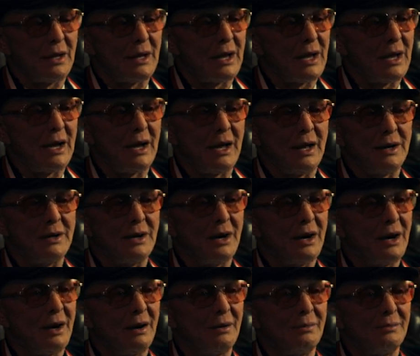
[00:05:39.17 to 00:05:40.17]
and
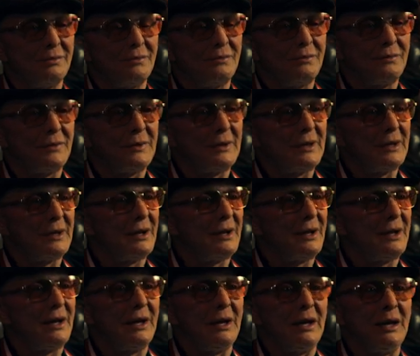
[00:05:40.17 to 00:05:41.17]
uh,
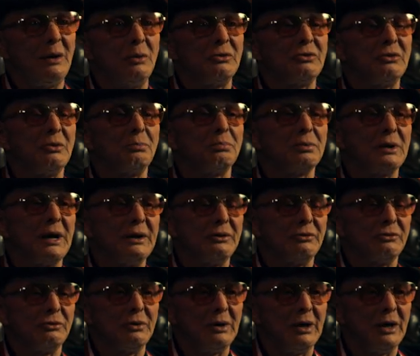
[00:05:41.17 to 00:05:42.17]
he was in
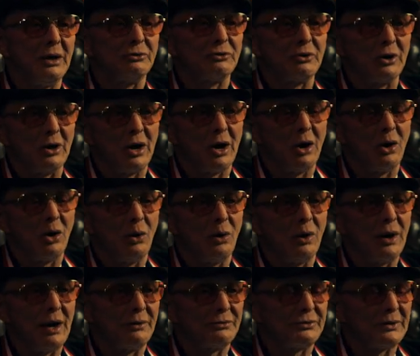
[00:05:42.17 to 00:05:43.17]
place years ago
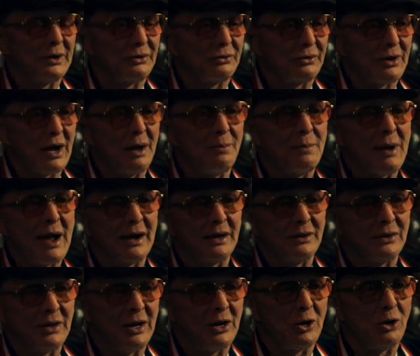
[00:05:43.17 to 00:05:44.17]
after this guy
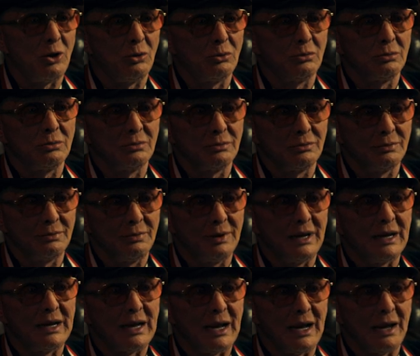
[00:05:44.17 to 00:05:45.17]
Magaddino
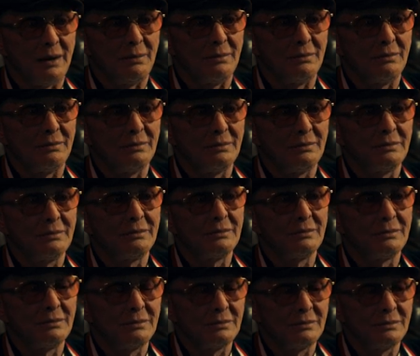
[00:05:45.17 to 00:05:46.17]
became.
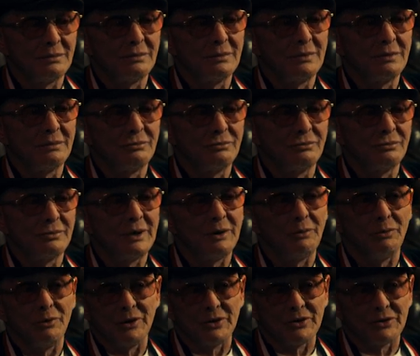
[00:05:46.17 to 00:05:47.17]
He
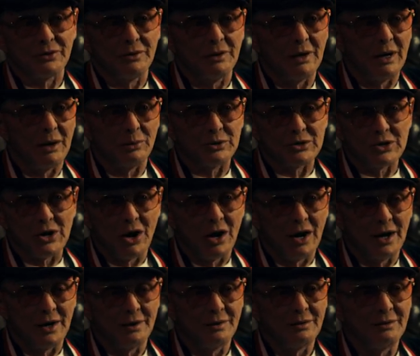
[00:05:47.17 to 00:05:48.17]
re, he was
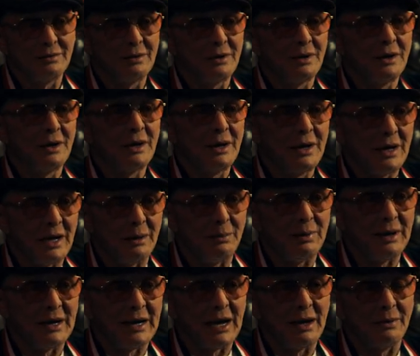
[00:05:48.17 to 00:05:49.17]
gone. He
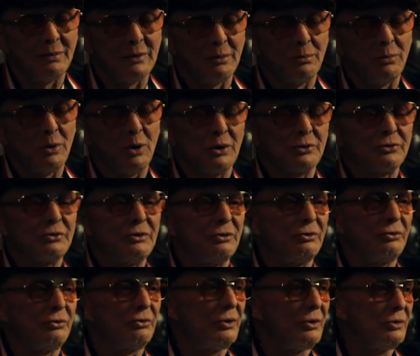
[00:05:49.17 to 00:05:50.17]
became the boss.
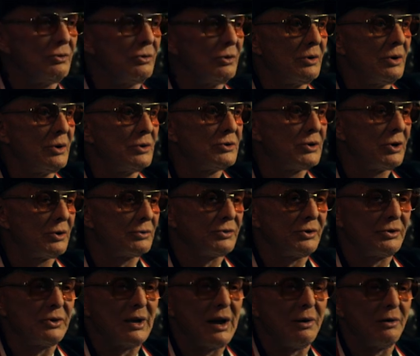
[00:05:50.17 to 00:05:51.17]
This Joe
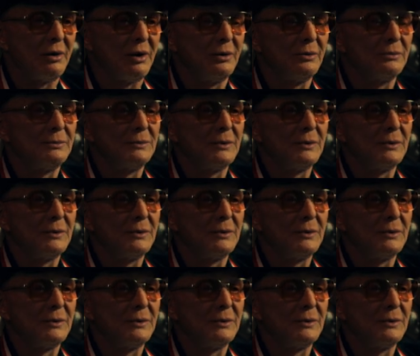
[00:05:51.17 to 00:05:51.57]
Todaro.